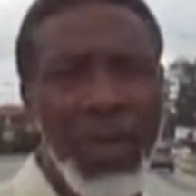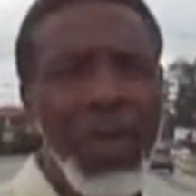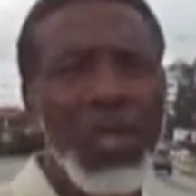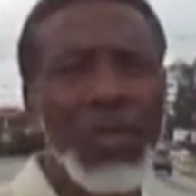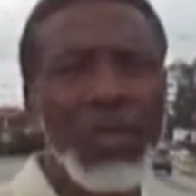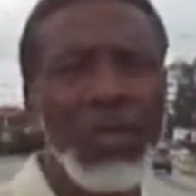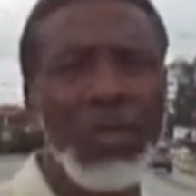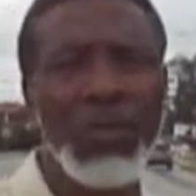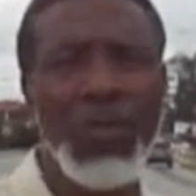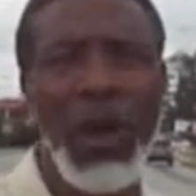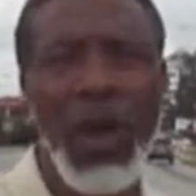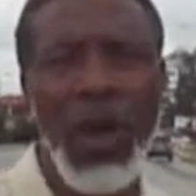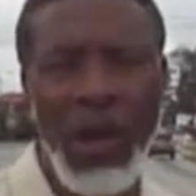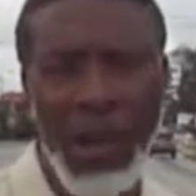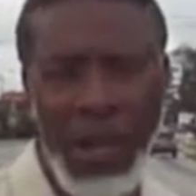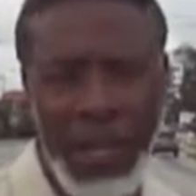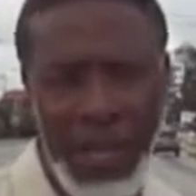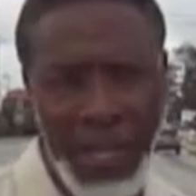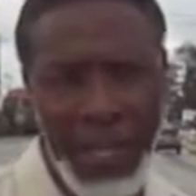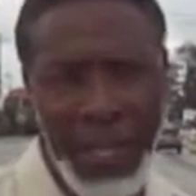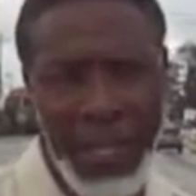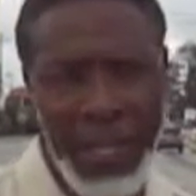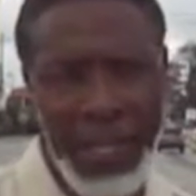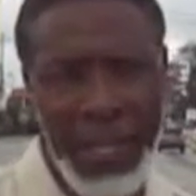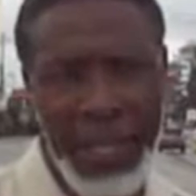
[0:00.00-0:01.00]
or
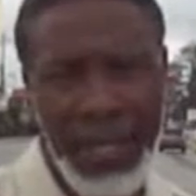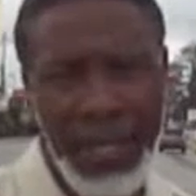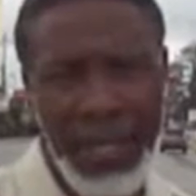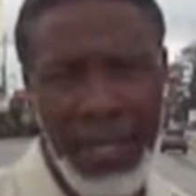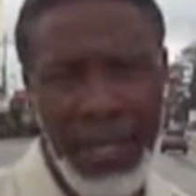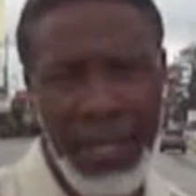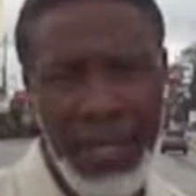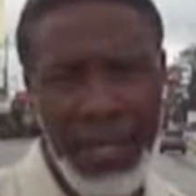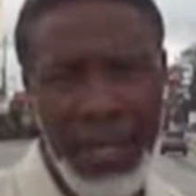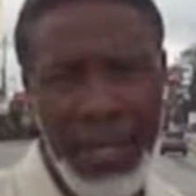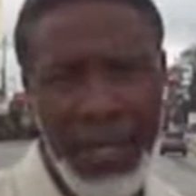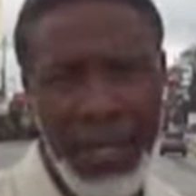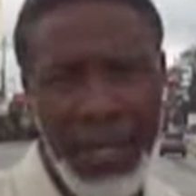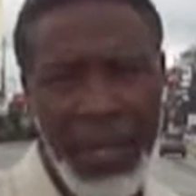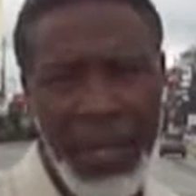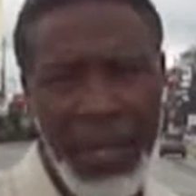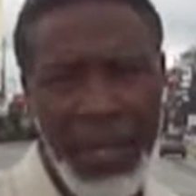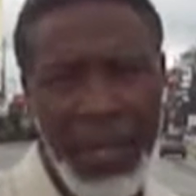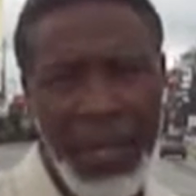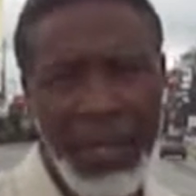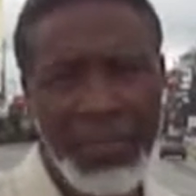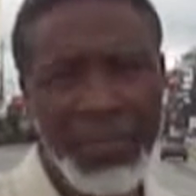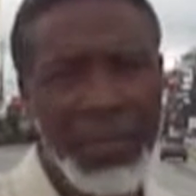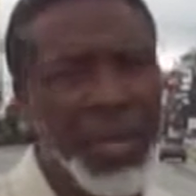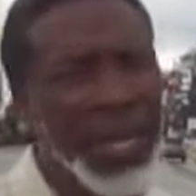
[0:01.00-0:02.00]
sorority.
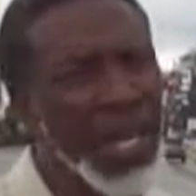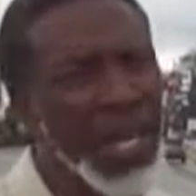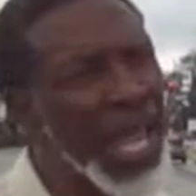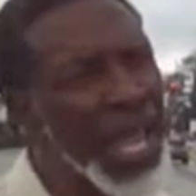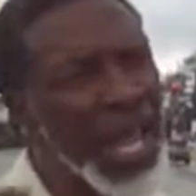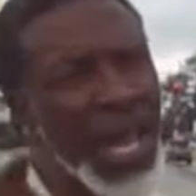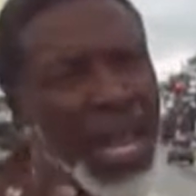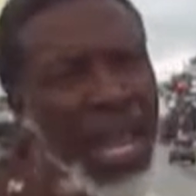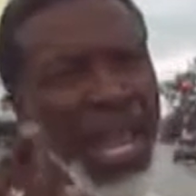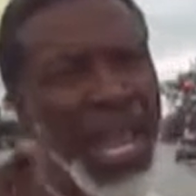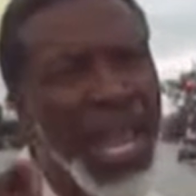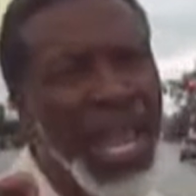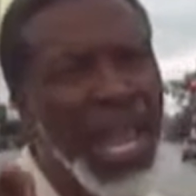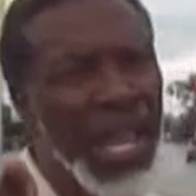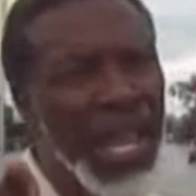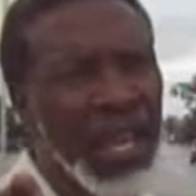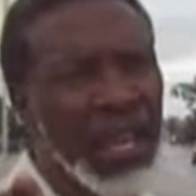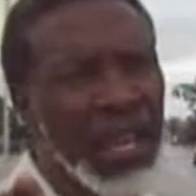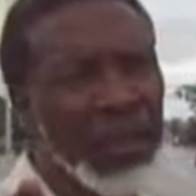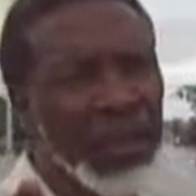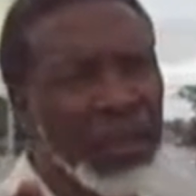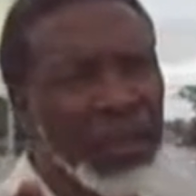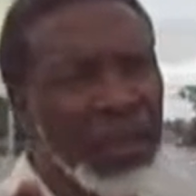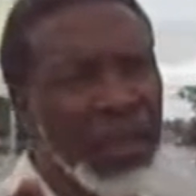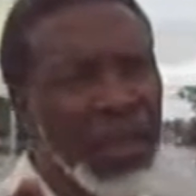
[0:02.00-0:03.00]
But in the
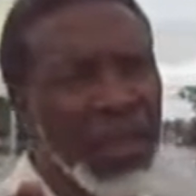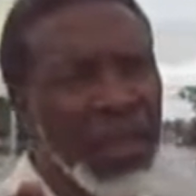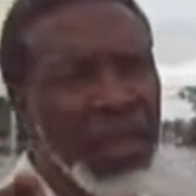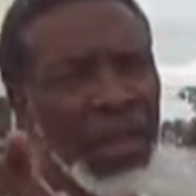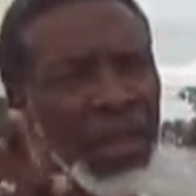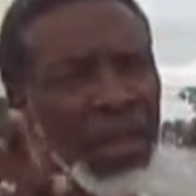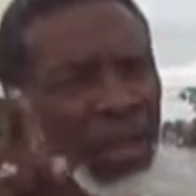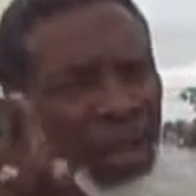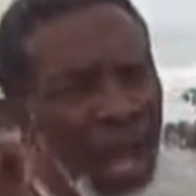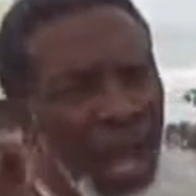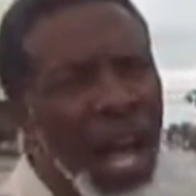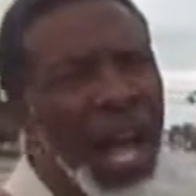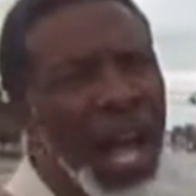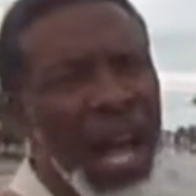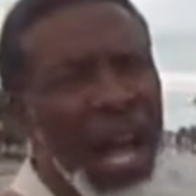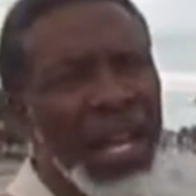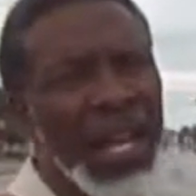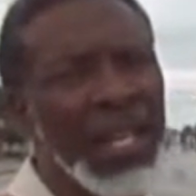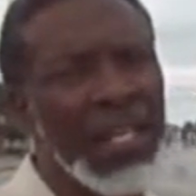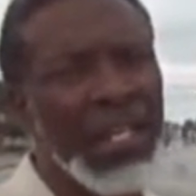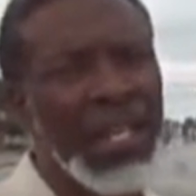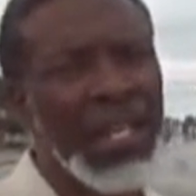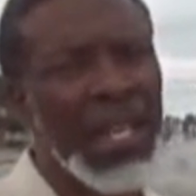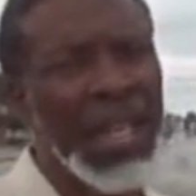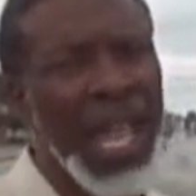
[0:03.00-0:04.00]
end,
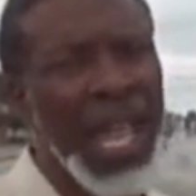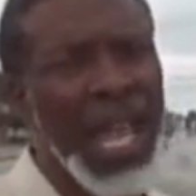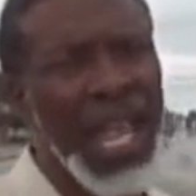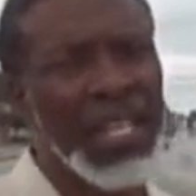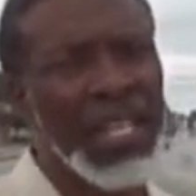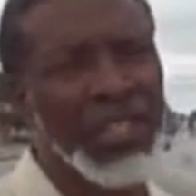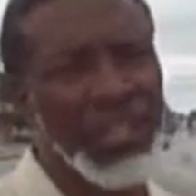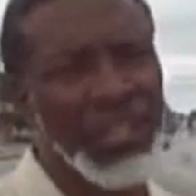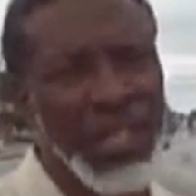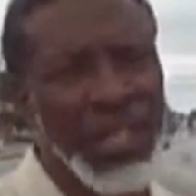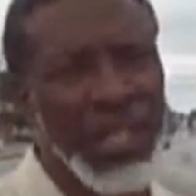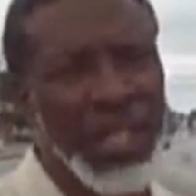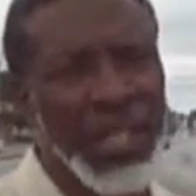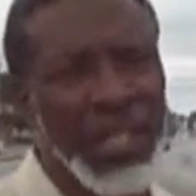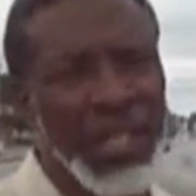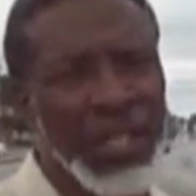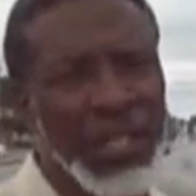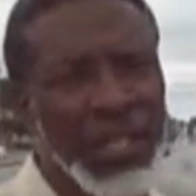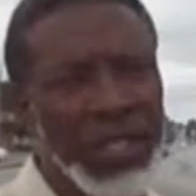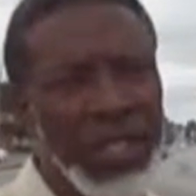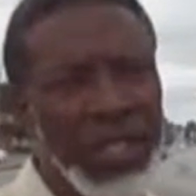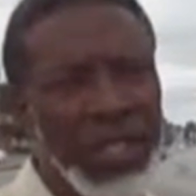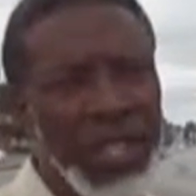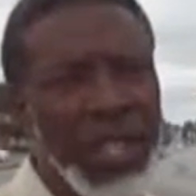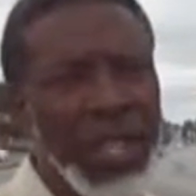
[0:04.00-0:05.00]
God is the last
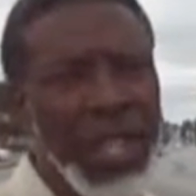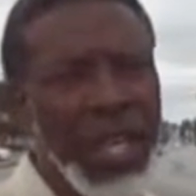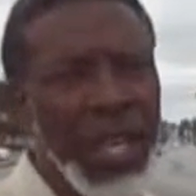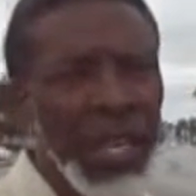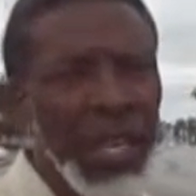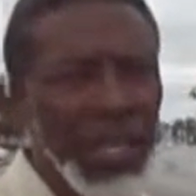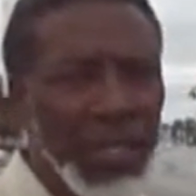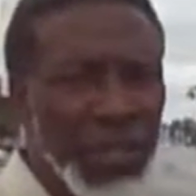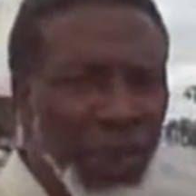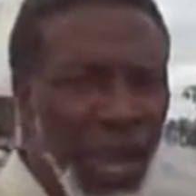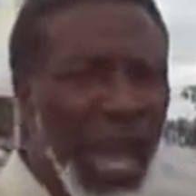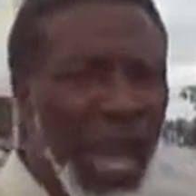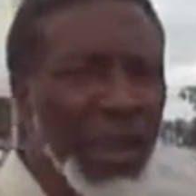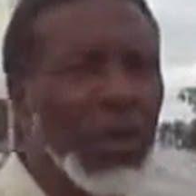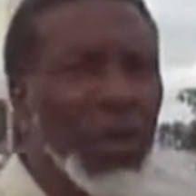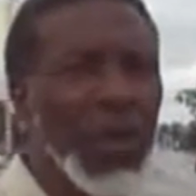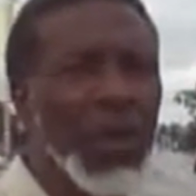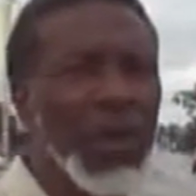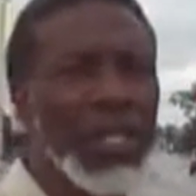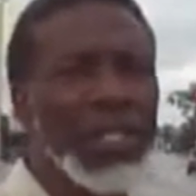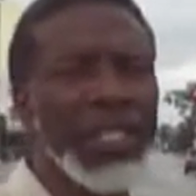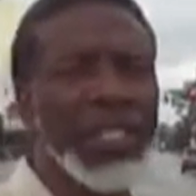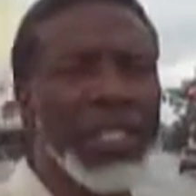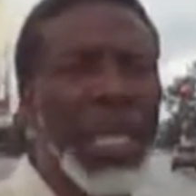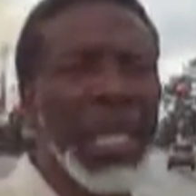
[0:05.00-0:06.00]
judge. And so I'm
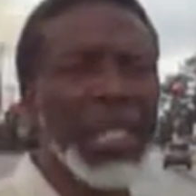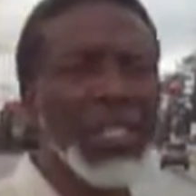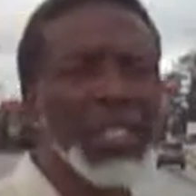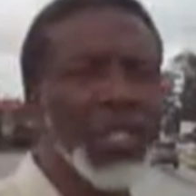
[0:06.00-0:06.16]
going to say